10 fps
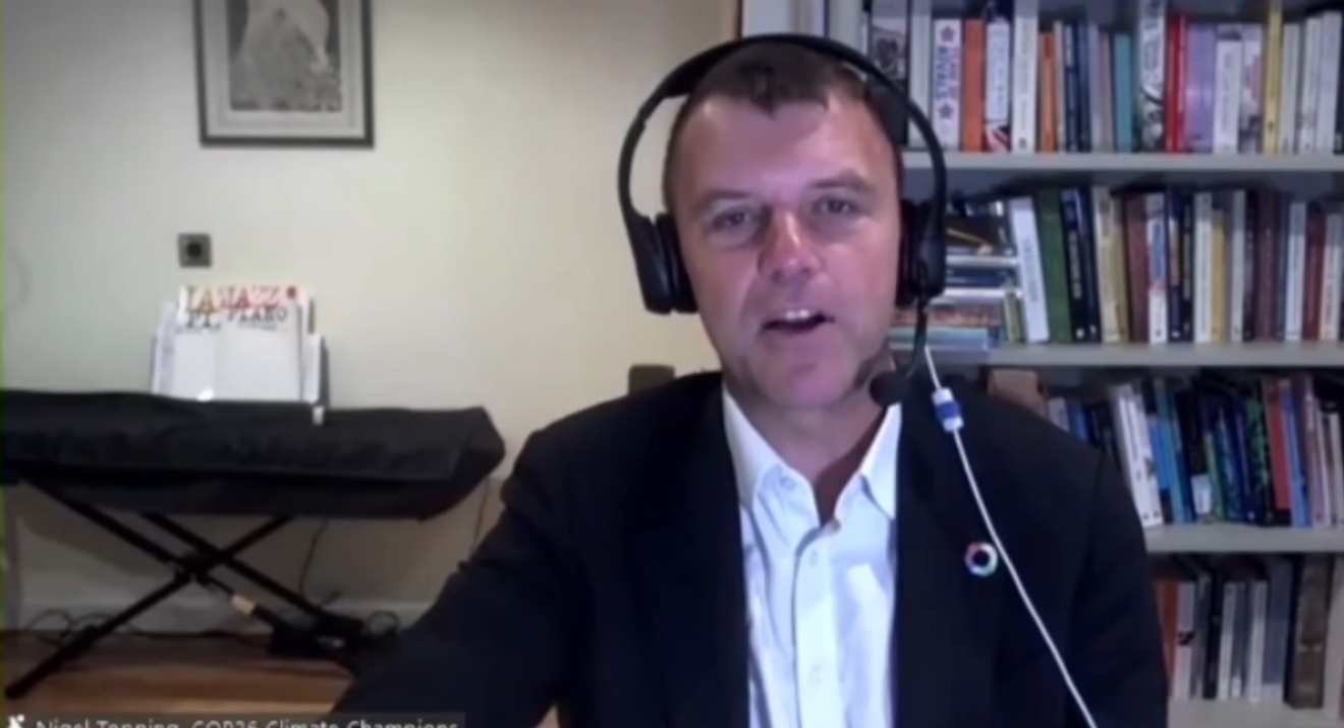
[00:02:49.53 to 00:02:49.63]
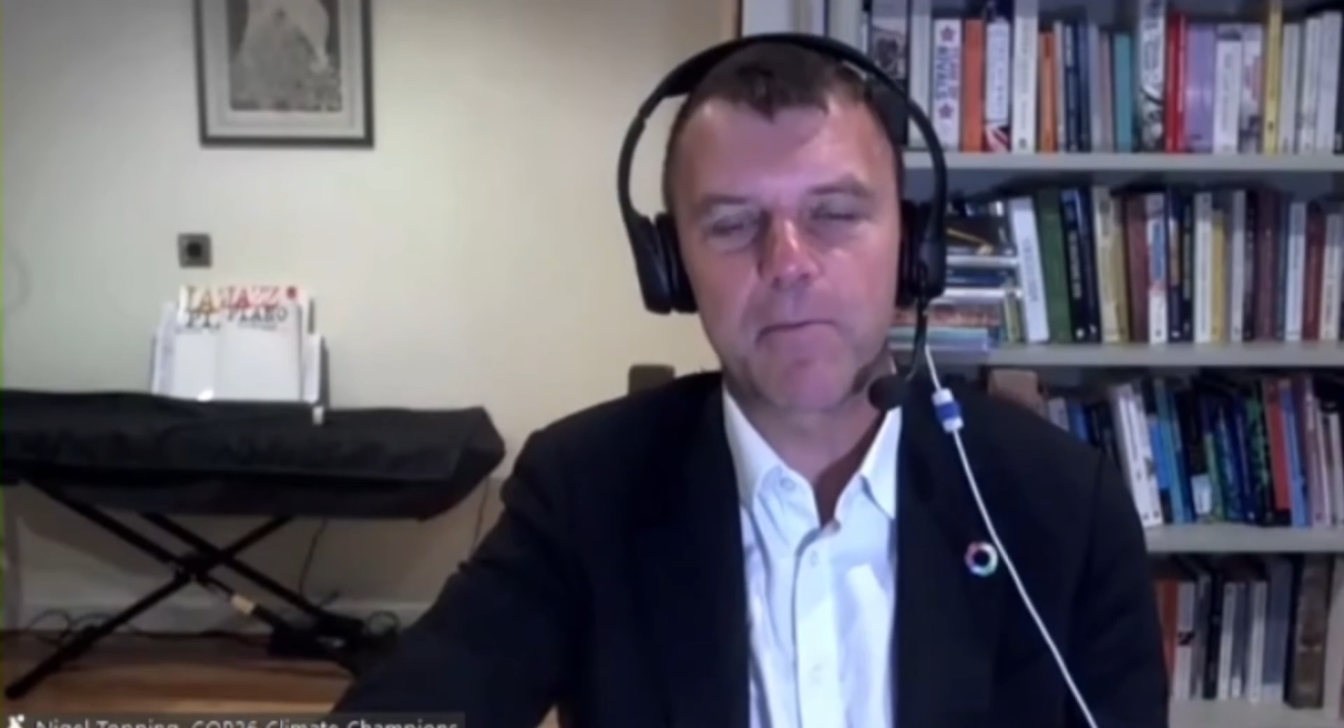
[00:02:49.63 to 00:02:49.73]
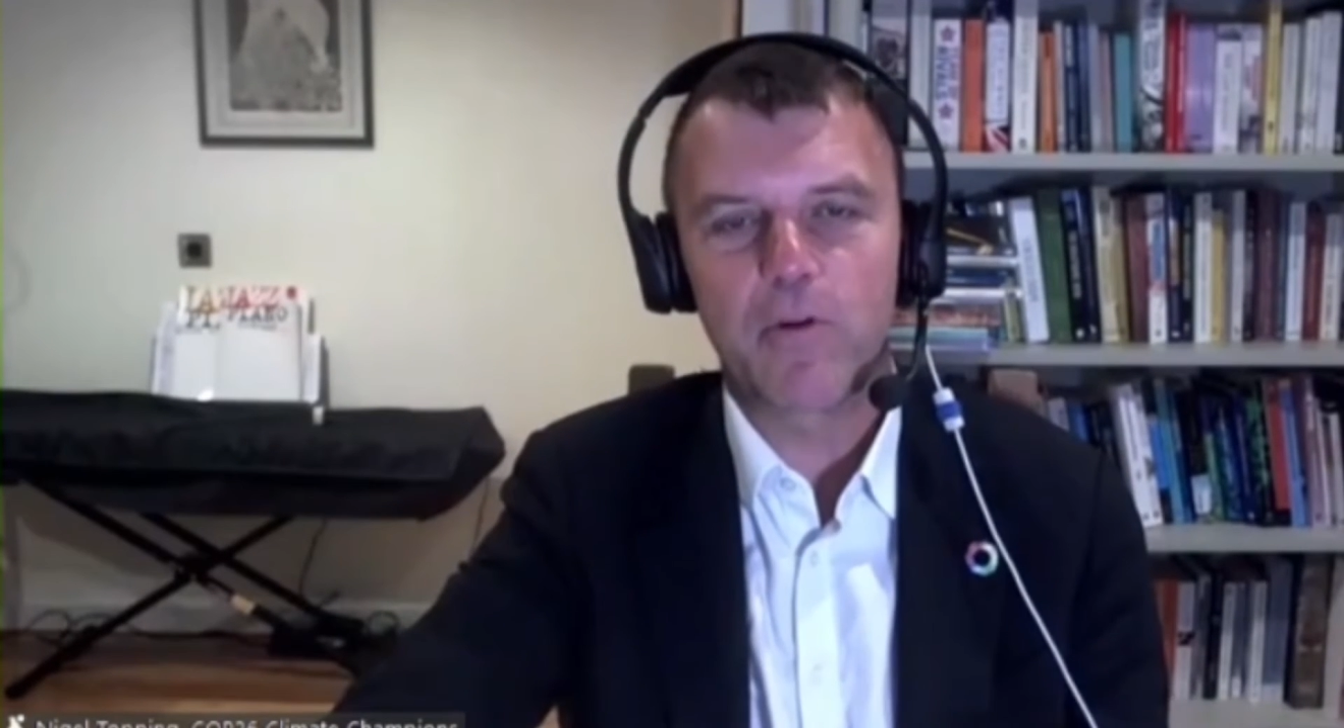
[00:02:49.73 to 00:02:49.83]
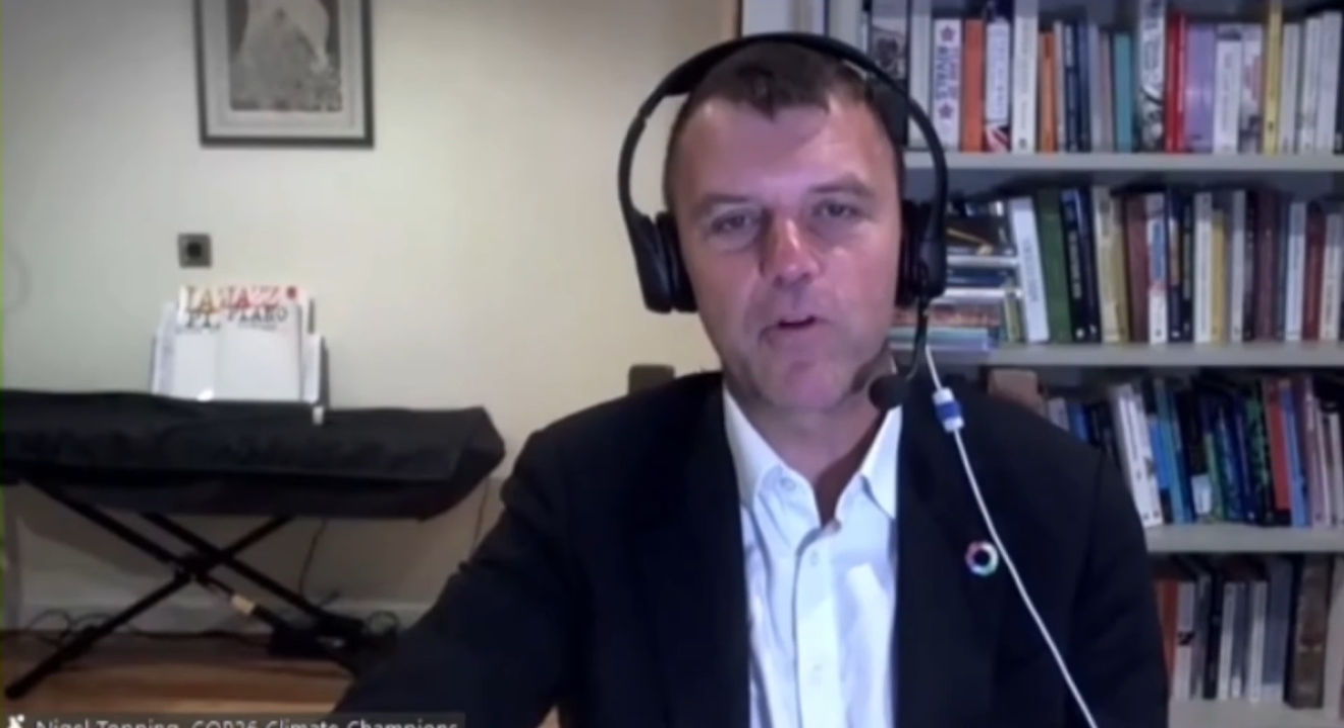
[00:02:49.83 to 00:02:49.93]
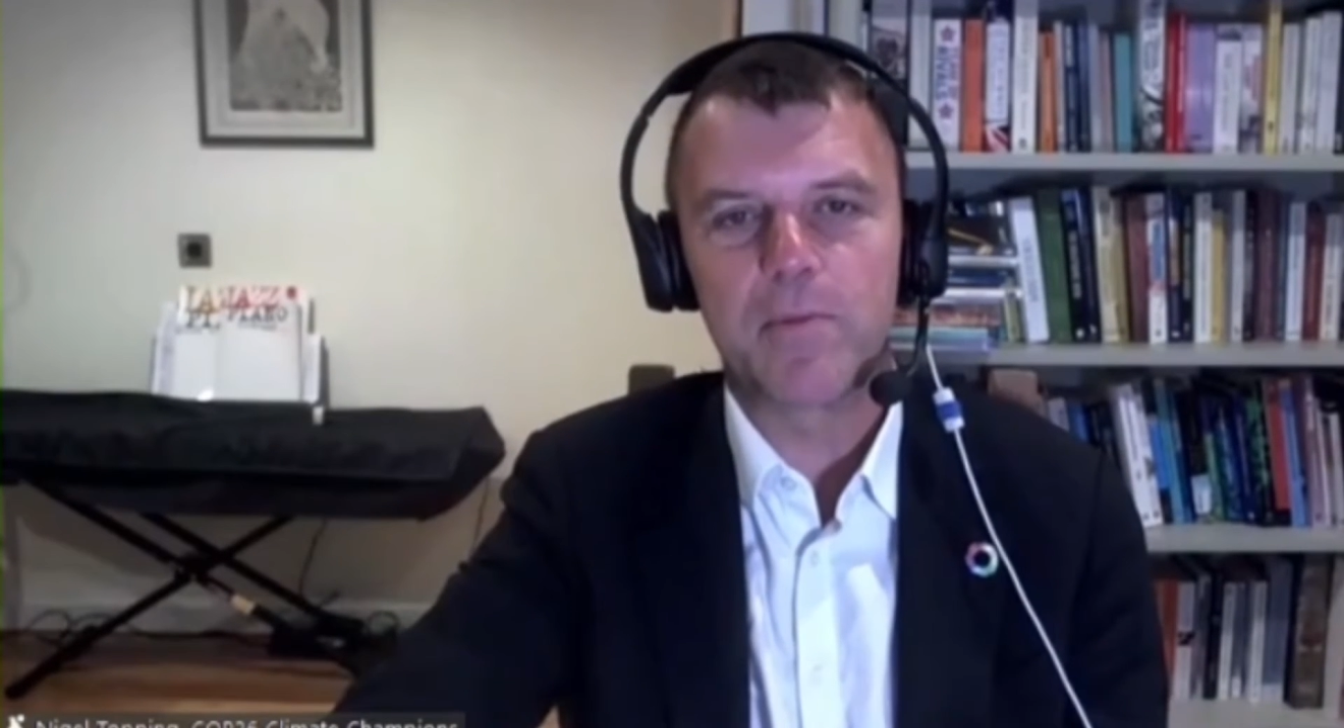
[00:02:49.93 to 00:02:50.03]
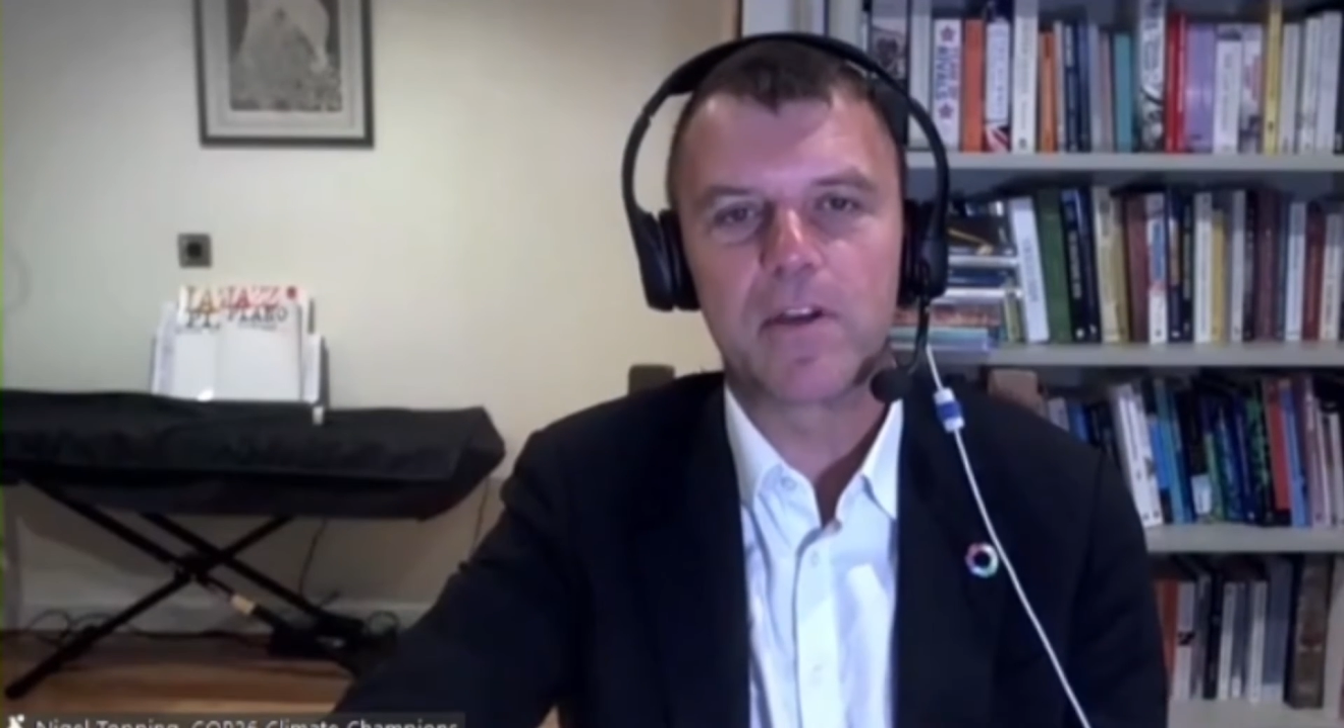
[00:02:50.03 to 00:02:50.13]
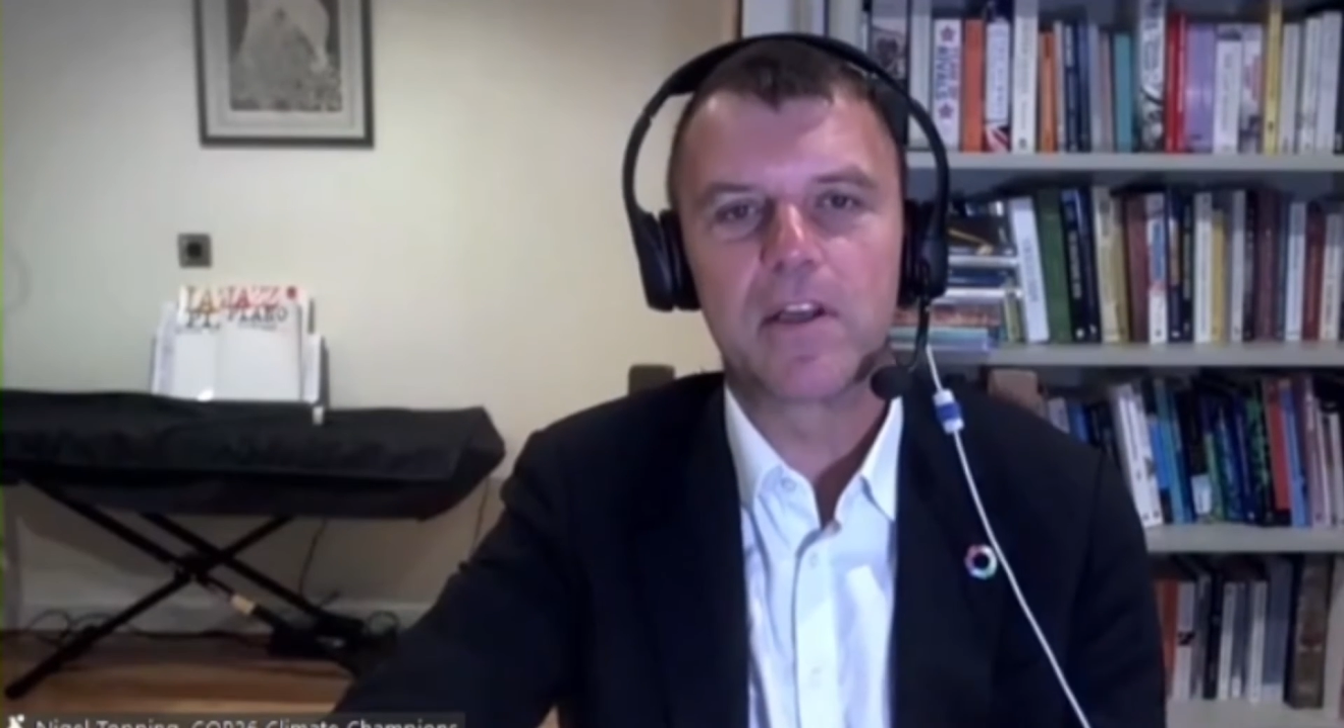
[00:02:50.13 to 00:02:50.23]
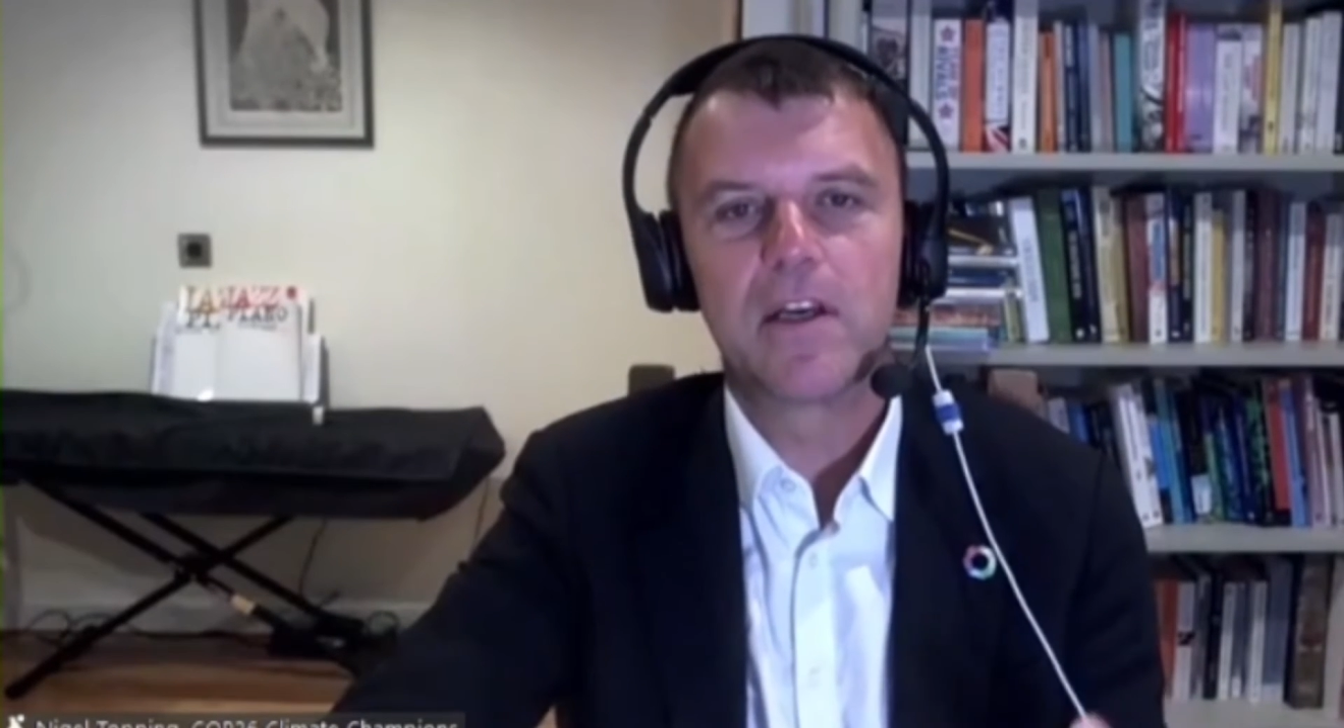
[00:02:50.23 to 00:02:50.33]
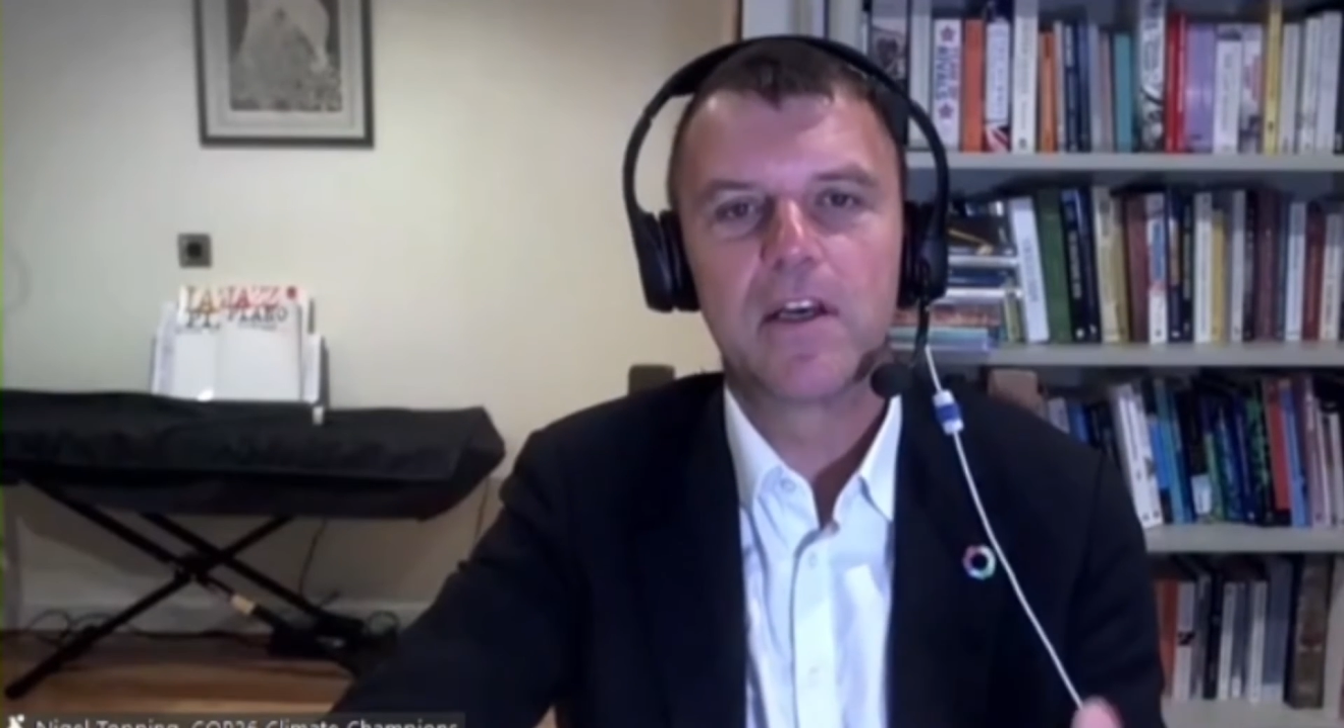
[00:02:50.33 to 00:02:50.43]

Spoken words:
employment,